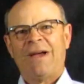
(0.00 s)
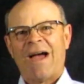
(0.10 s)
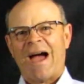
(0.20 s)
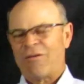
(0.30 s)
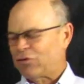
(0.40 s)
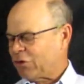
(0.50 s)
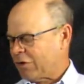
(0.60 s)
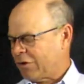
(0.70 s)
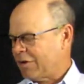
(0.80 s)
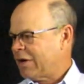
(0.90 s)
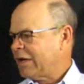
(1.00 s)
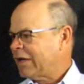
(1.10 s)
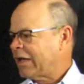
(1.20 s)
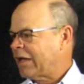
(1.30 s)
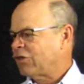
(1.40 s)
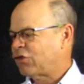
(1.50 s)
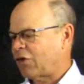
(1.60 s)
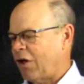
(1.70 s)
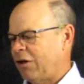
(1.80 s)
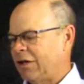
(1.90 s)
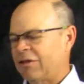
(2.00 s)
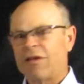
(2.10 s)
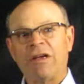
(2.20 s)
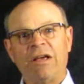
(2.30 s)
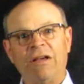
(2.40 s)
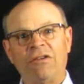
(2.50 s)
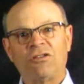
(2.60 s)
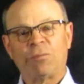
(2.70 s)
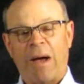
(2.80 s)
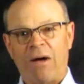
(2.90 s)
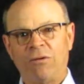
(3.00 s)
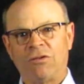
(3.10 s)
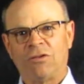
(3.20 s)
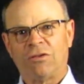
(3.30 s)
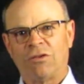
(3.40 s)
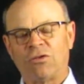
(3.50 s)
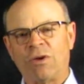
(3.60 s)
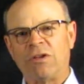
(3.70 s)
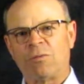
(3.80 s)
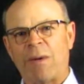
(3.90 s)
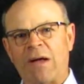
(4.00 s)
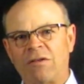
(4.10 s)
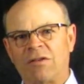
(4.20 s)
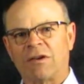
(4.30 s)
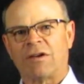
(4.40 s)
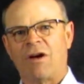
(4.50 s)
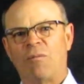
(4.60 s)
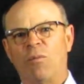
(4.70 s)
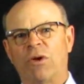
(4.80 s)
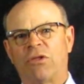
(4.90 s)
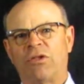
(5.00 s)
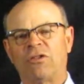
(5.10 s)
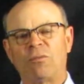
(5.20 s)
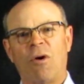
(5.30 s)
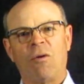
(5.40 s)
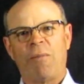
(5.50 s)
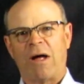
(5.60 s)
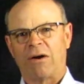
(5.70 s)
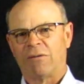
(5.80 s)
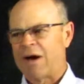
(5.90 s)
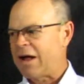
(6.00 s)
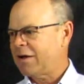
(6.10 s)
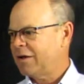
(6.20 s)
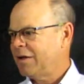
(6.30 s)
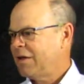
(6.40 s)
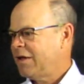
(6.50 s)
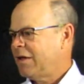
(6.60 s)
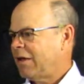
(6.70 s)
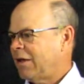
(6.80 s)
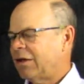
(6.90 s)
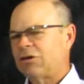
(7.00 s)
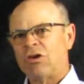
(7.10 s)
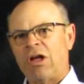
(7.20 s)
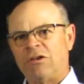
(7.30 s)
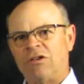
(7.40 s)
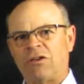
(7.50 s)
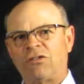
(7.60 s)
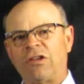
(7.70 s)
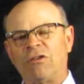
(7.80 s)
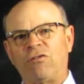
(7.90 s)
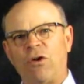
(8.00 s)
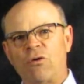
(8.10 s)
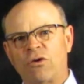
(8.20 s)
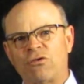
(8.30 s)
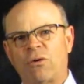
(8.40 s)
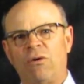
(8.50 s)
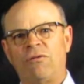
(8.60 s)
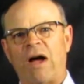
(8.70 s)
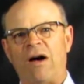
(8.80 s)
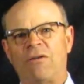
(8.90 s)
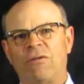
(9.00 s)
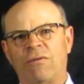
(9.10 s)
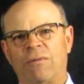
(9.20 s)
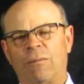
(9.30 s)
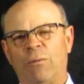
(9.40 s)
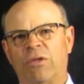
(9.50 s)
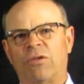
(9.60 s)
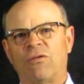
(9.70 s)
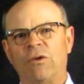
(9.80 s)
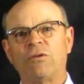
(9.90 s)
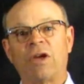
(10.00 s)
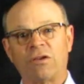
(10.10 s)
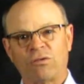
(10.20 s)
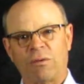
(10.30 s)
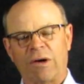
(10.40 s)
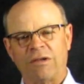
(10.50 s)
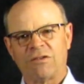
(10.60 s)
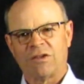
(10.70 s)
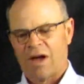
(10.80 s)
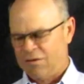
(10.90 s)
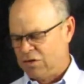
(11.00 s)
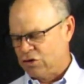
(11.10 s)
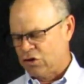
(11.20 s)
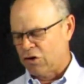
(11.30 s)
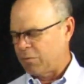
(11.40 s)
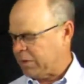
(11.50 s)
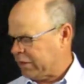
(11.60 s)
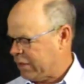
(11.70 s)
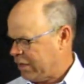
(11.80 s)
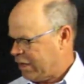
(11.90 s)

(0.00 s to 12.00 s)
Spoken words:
After installing the spouts, the straight spouts that come with the small bottle rack, adjusting the flow control valve with a few test runs, I've determined